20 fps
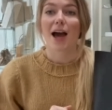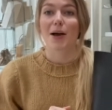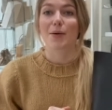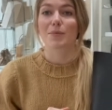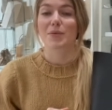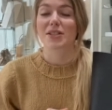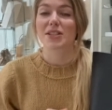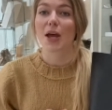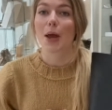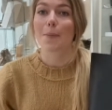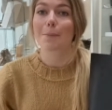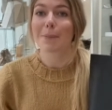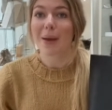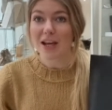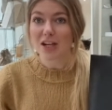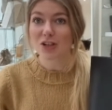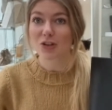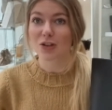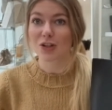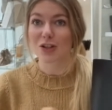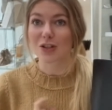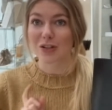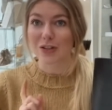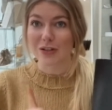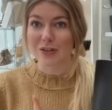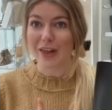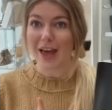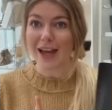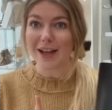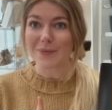So make sure you
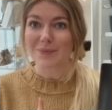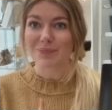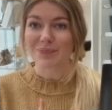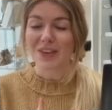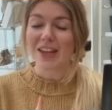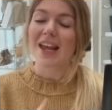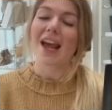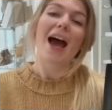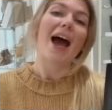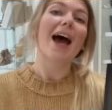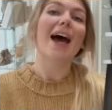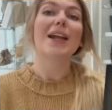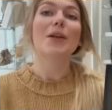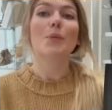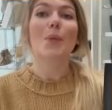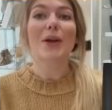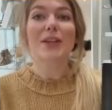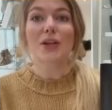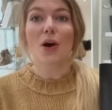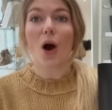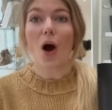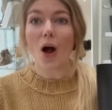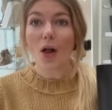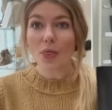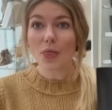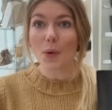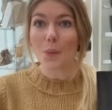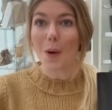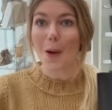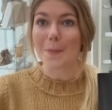do that. And when you're
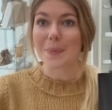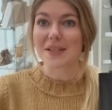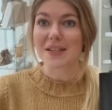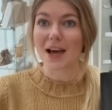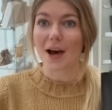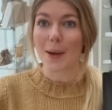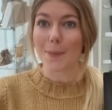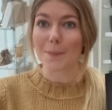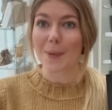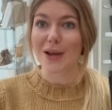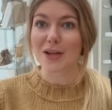on the website,